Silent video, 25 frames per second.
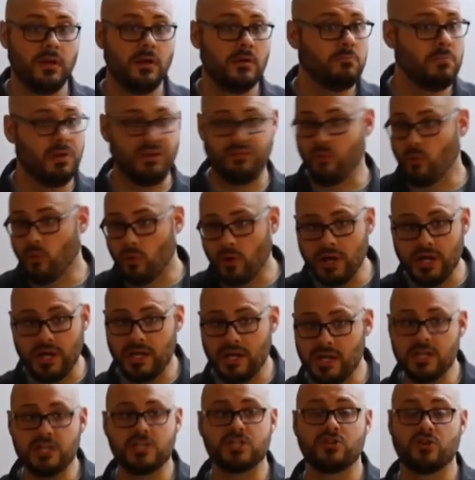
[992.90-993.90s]
Before in
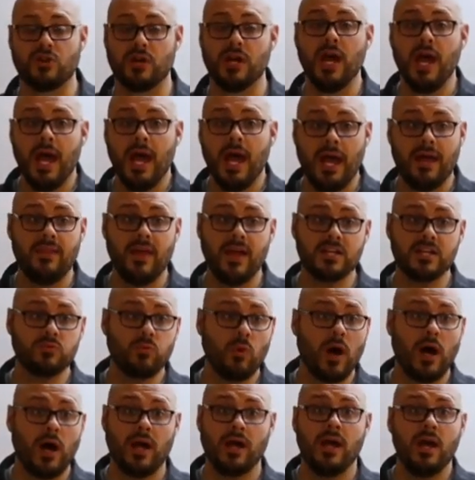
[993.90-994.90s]
history, and that's
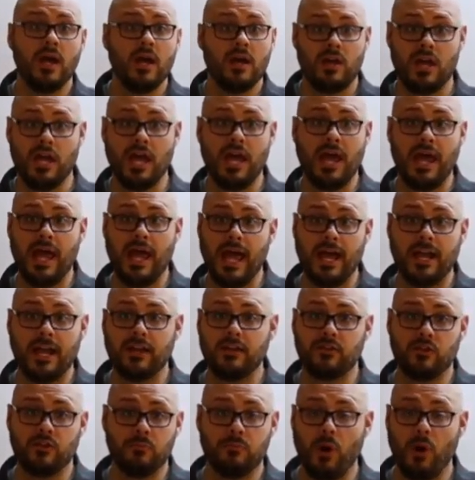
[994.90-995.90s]
why at
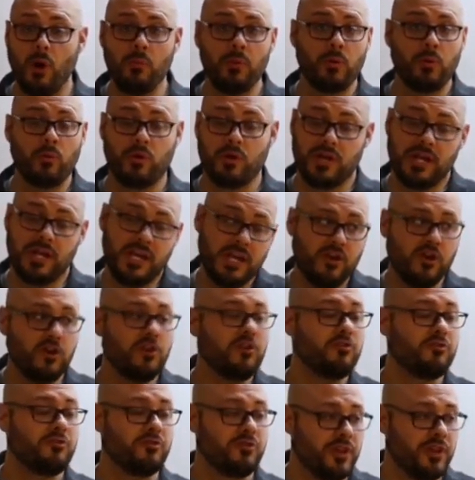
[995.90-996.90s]
the moment where he could
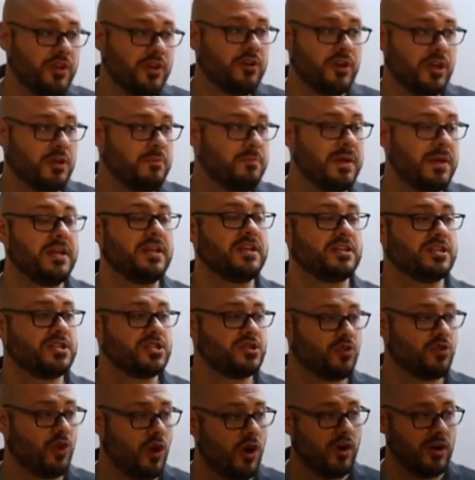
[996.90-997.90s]
have literally been his
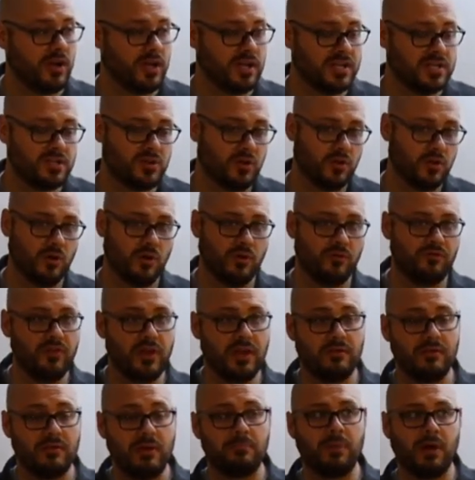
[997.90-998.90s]
strongest, or, or
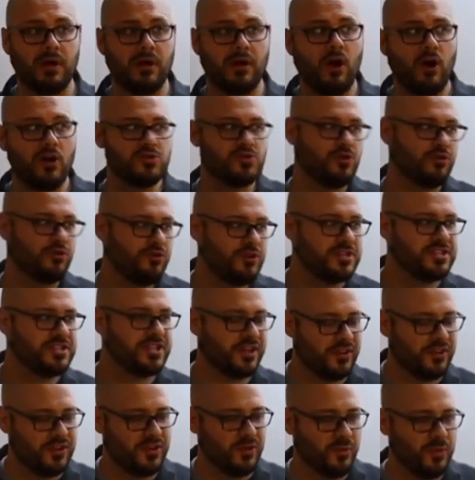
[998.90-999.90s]
in, but also
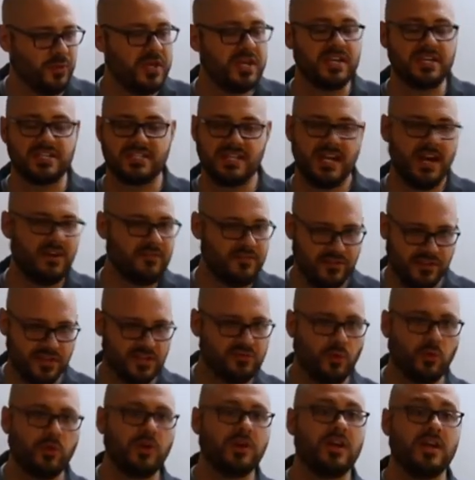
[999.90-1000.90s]
physically the weakest, after this
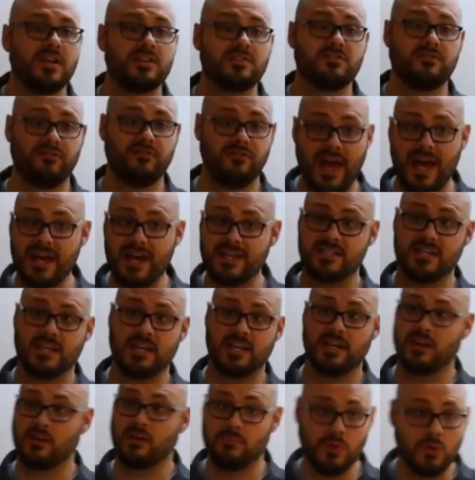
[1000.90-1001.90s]
forty days of fasting
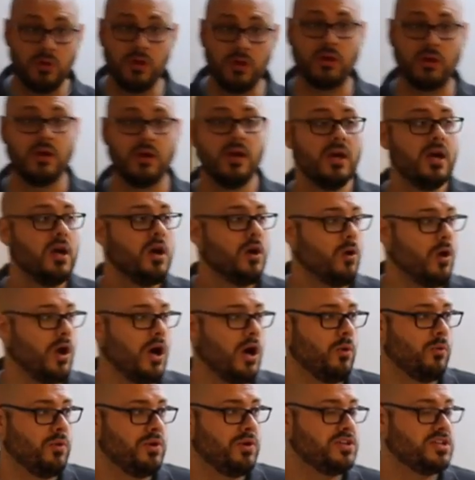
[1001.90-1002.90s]
and communing
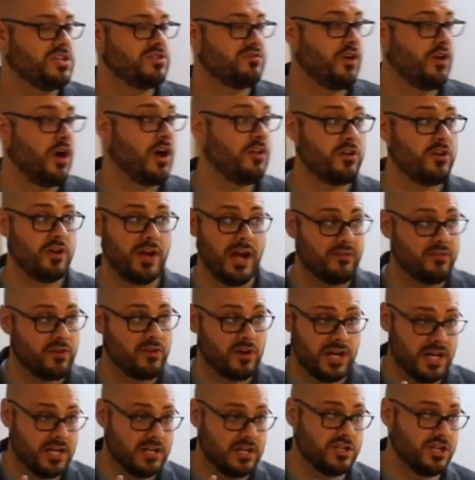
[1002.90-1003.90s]
uh, with his Father, and after
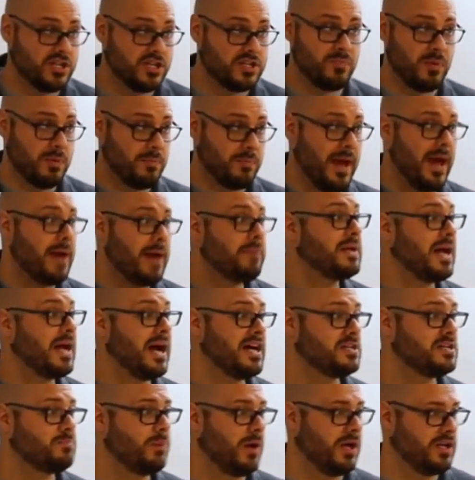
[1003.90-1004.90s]
he had just been
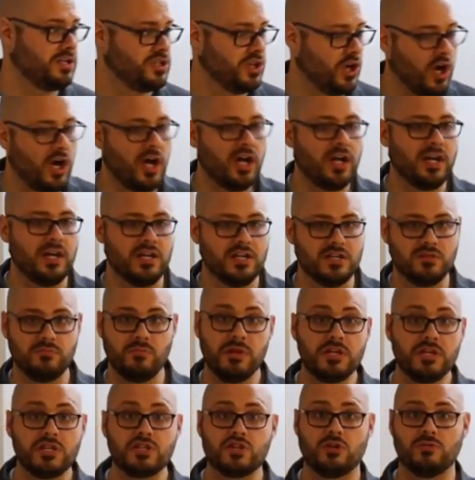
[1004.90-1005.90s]
baptized by John, and his
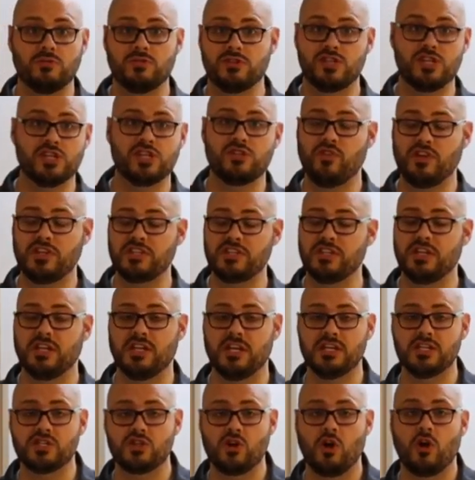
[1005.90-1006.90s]
ministry was just fixing to
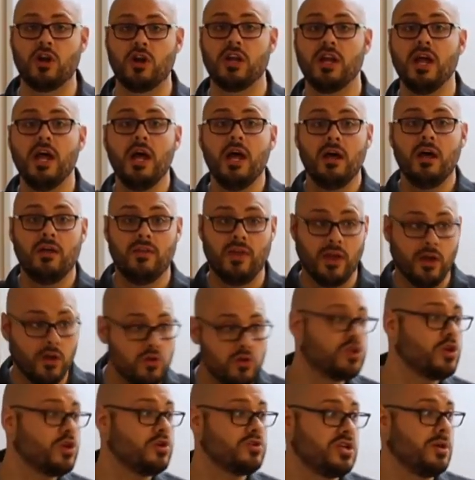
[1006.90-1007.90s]
get started, that who
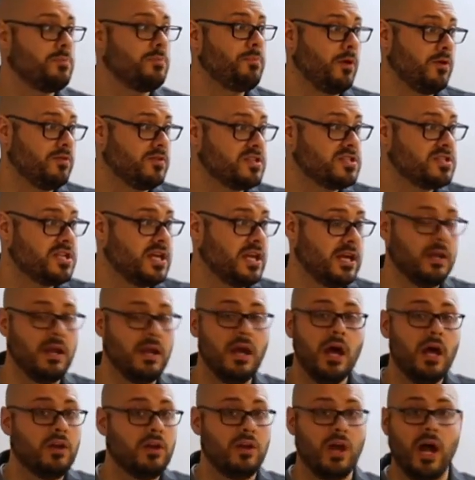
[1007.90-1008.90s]
shows up on the scene?
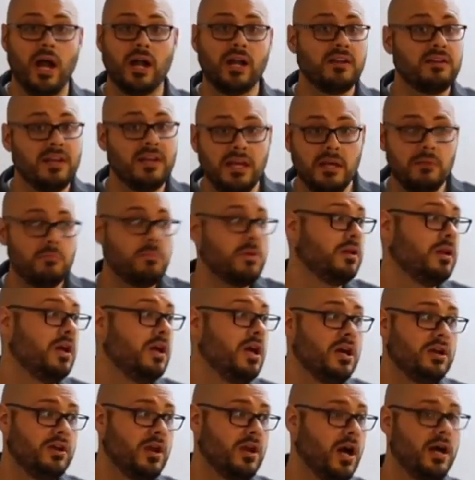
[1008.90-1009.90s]
Not a demon,
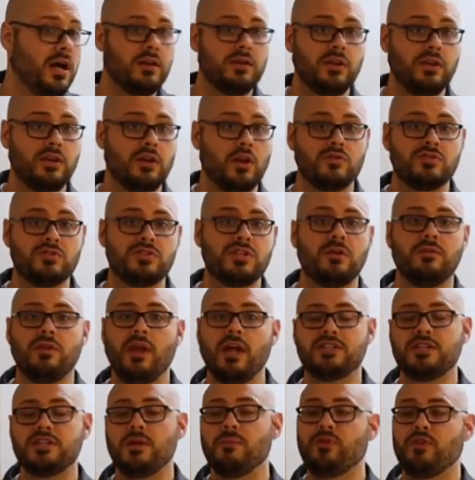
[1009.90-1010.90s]
not you know, so,
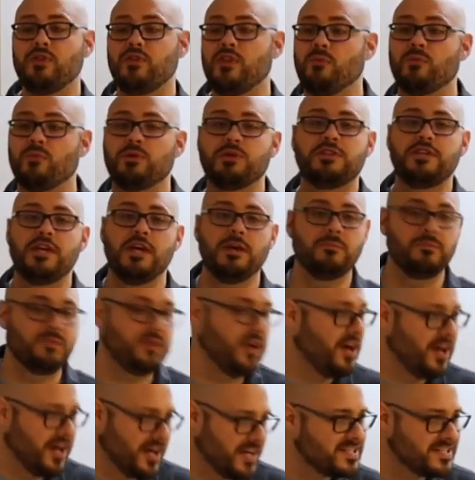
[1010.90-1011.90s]
not something that would tempt
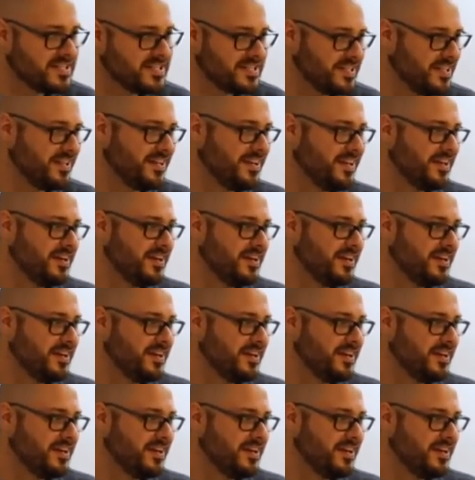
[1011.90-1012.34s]
us. Right.